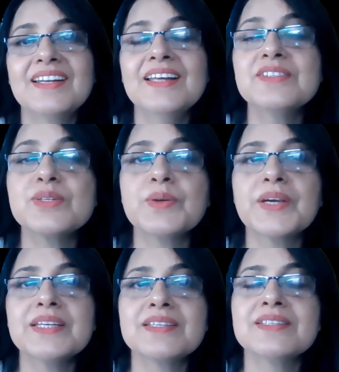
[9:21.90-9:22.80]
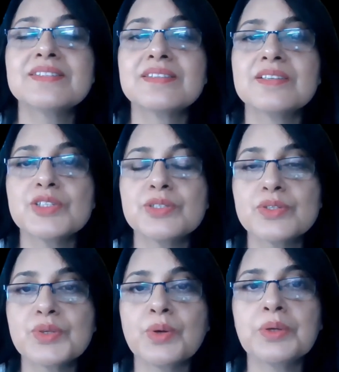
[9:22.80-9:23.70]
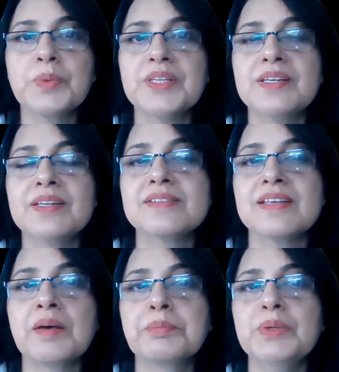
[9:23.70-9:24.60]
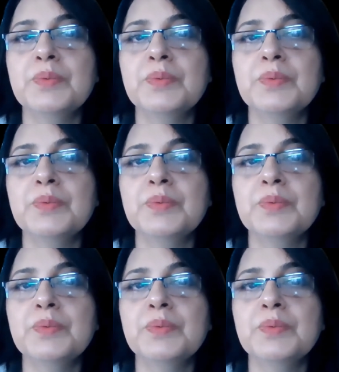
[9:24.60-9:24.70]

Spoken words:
Let's look at insertion sort with an example.